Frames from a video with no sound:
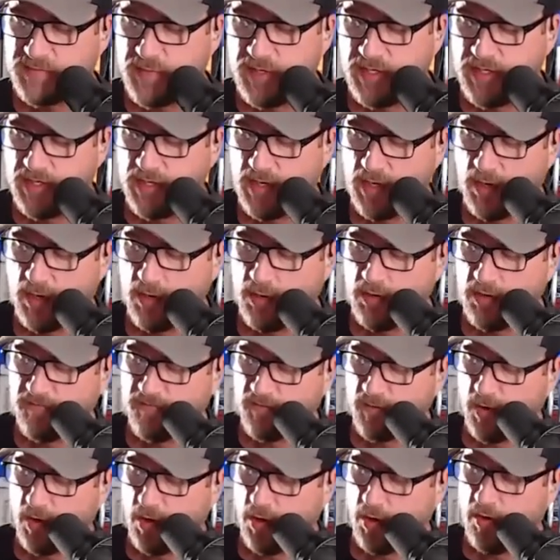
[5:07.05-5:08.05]
been known
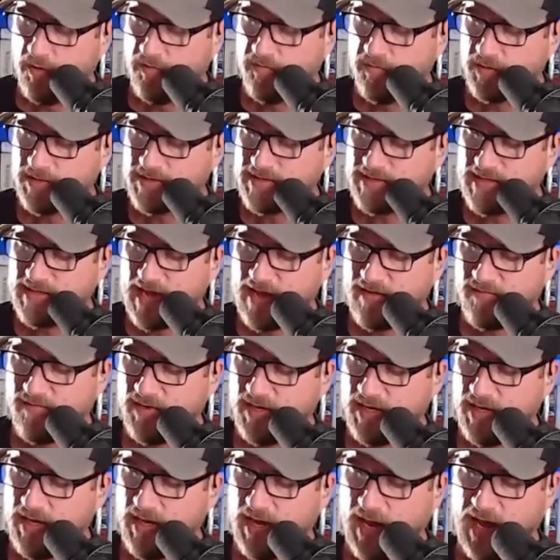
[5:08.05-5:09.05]
for over
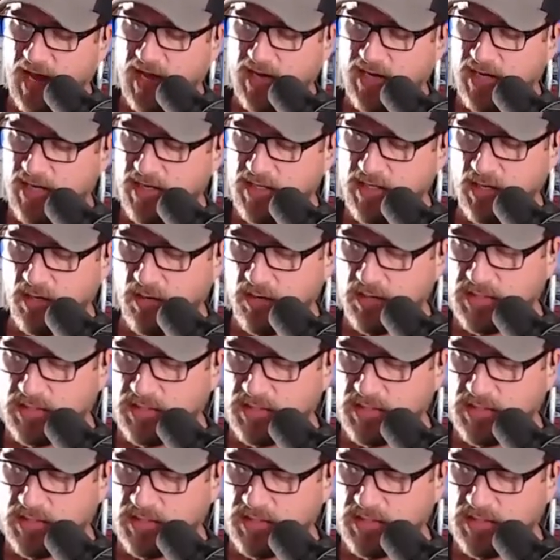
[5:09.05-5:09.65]
70, 80 years